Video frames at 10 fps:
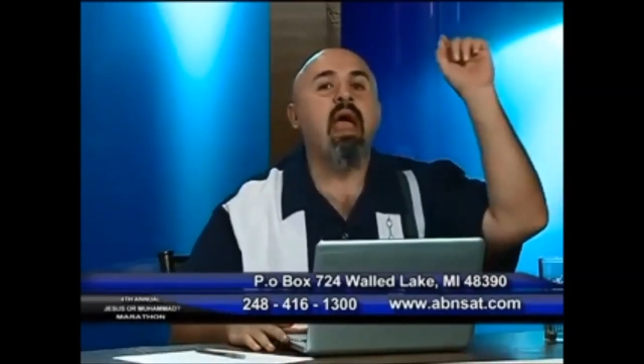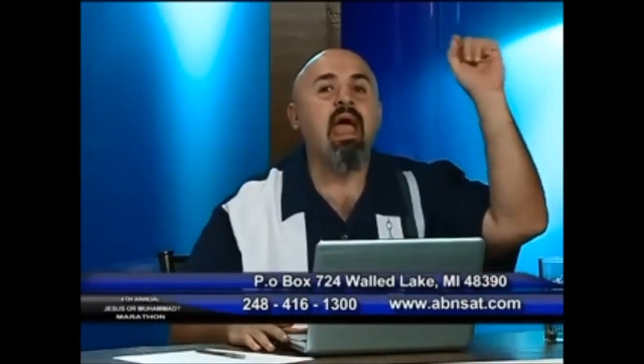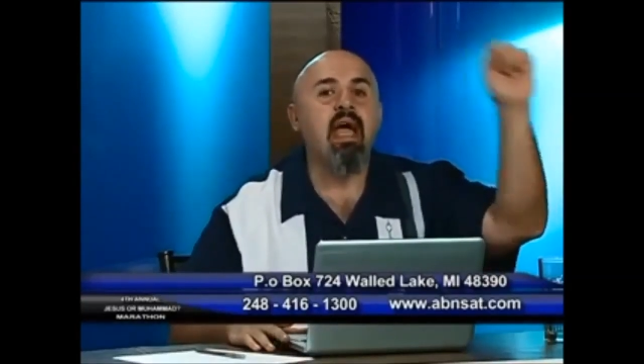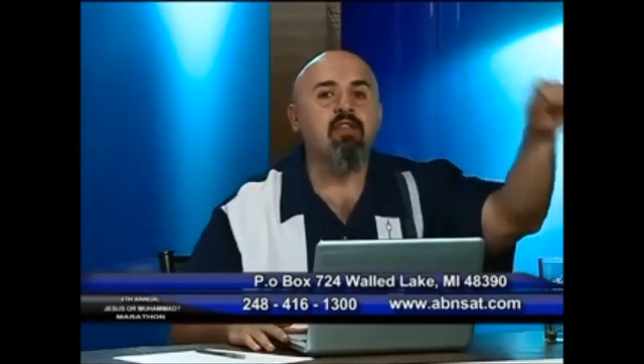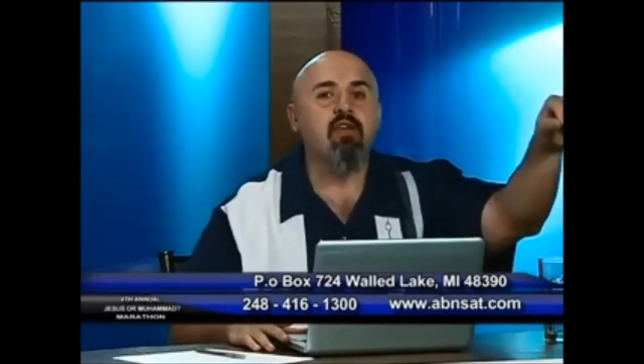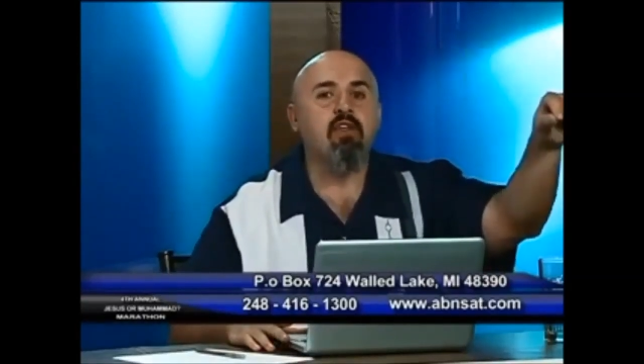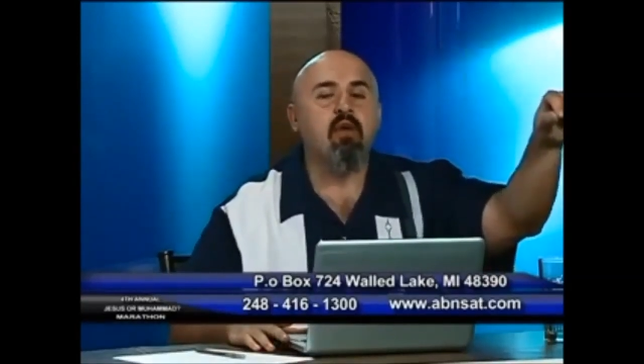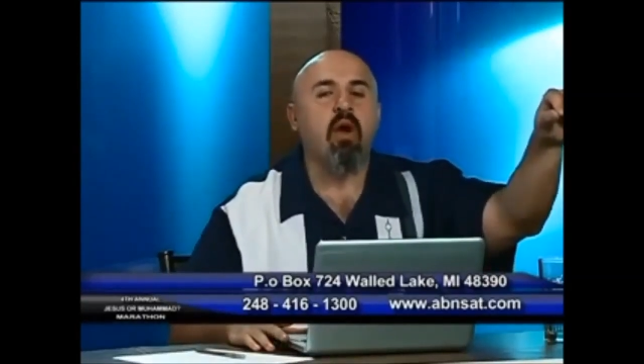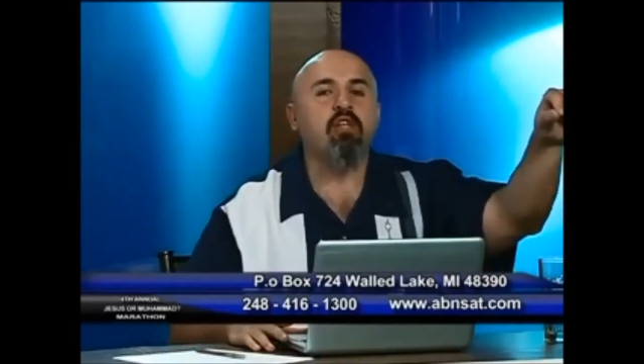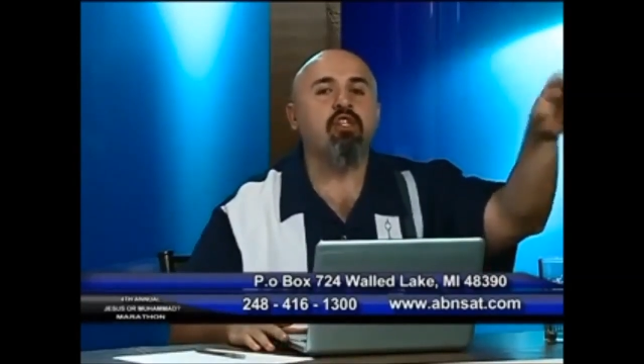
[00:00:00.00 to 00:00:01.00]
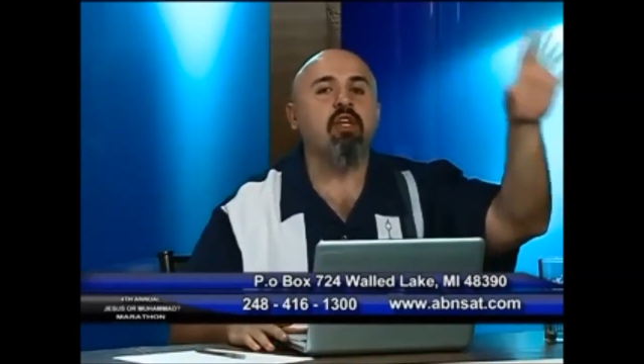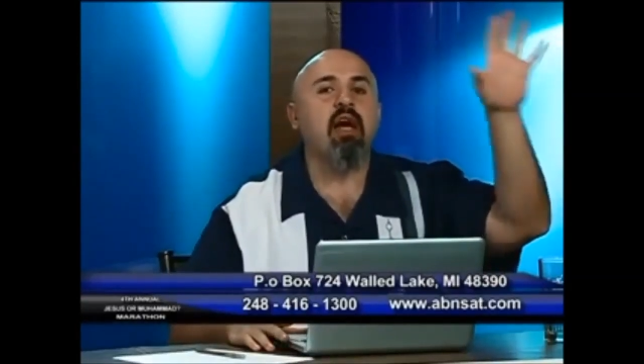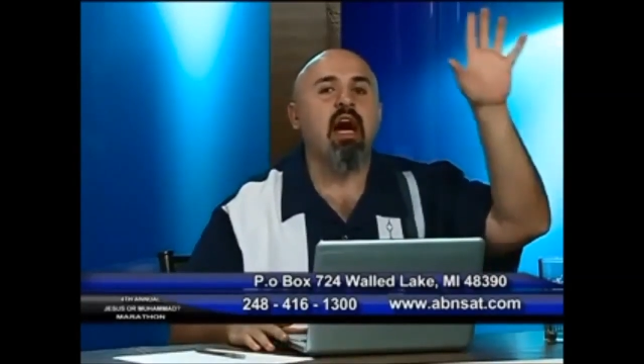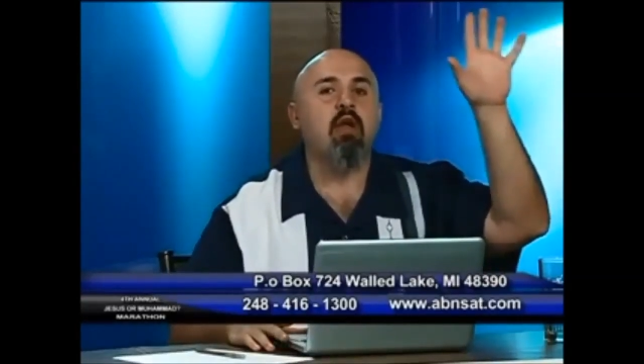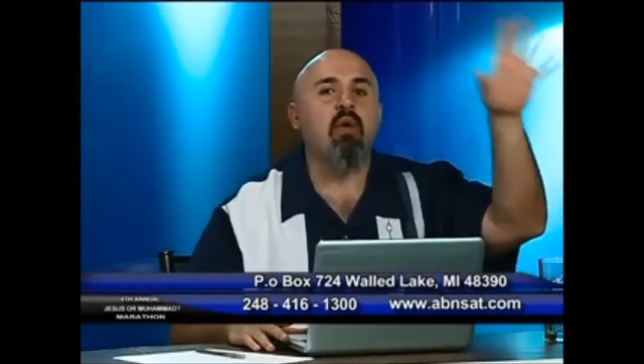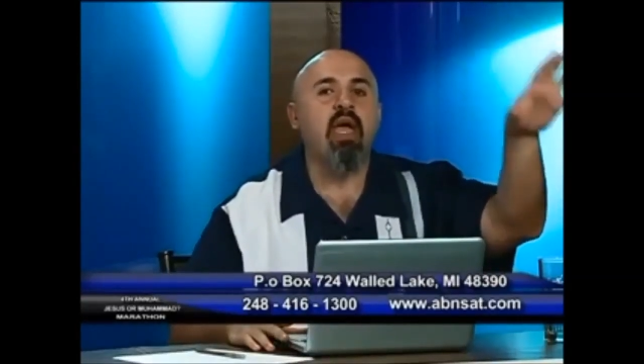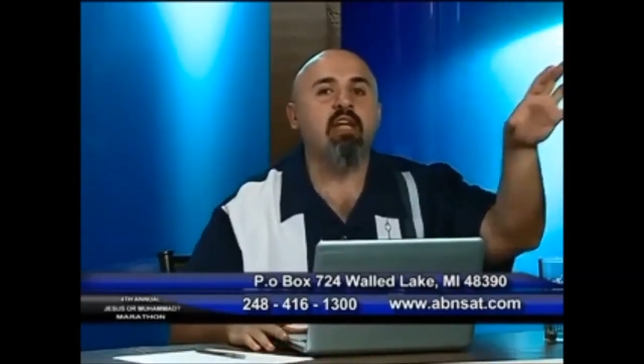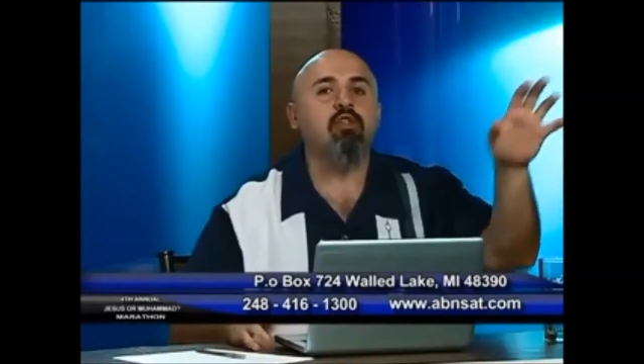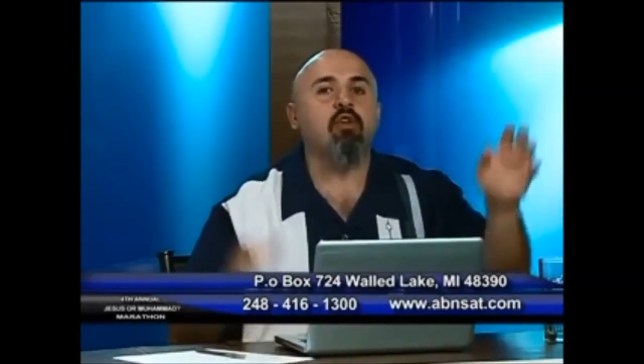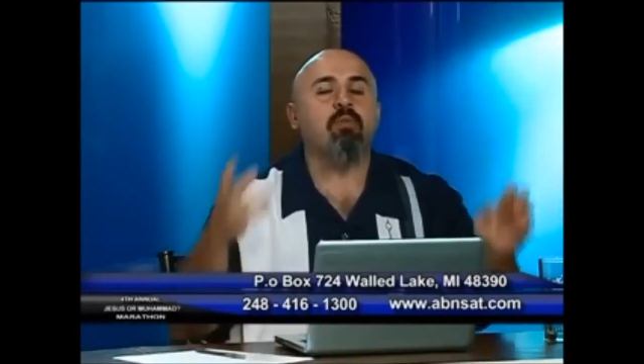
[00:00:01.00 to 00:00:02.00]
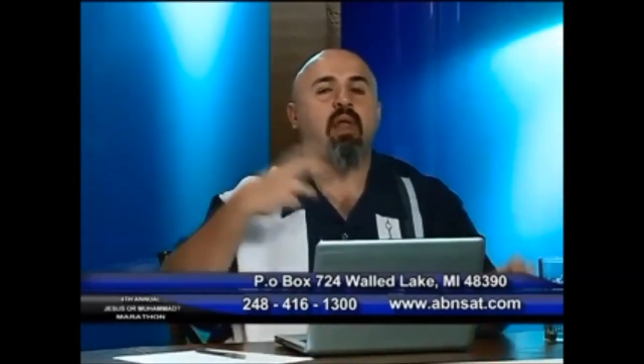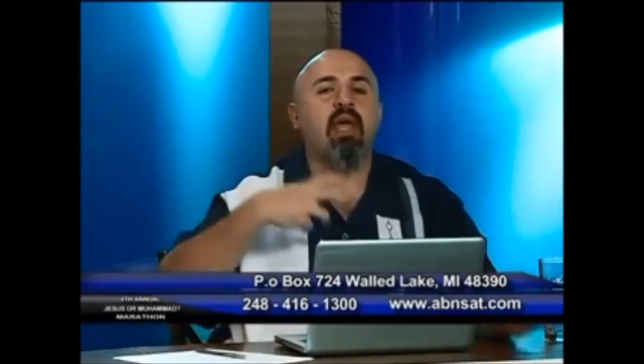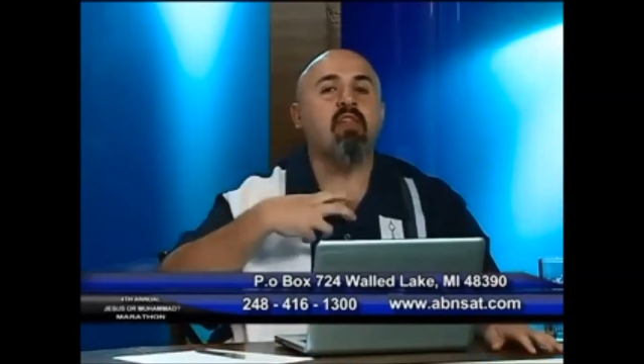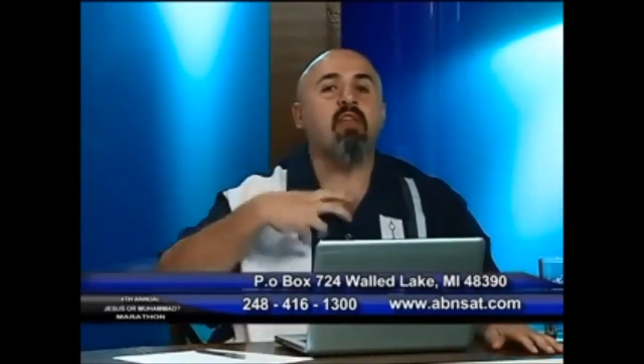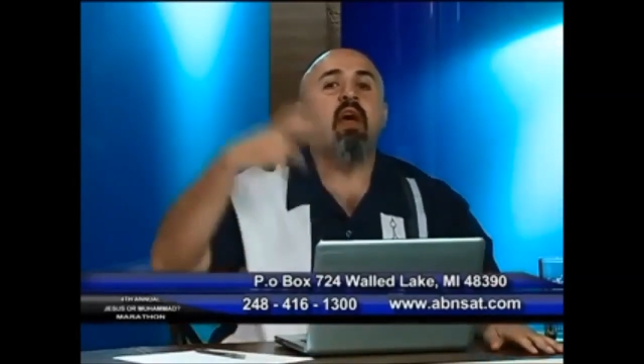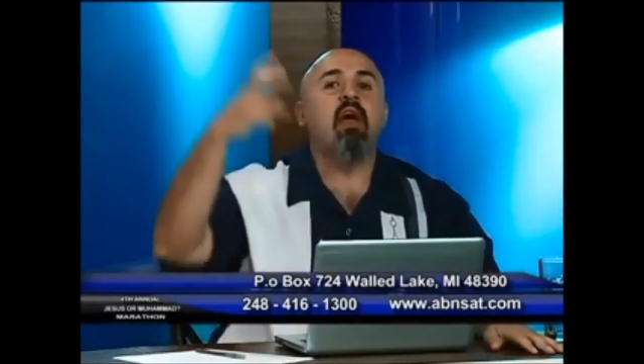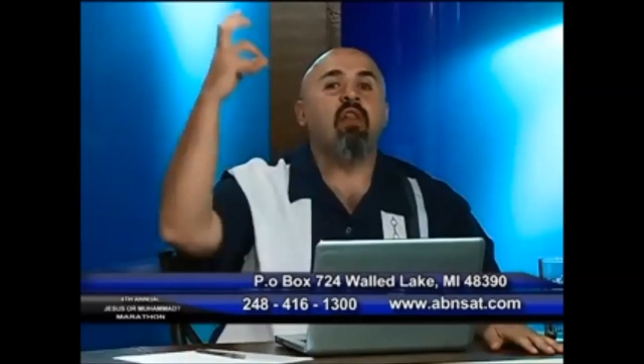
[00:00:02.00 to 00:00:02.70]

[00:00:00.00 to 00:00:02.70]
Answer the question, how do angels place